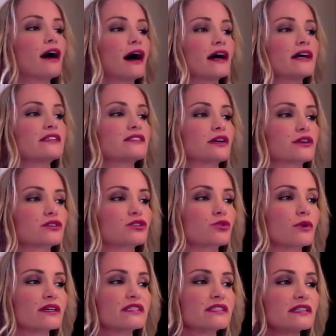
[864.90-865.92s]
I start
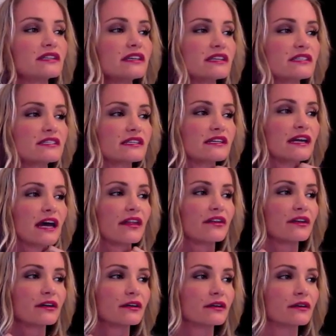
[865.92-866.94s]
twisting these
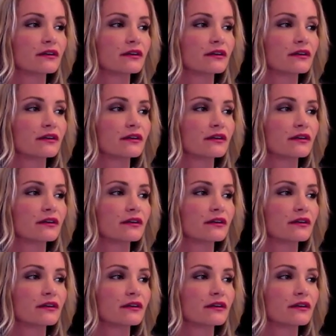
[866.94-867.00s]
together.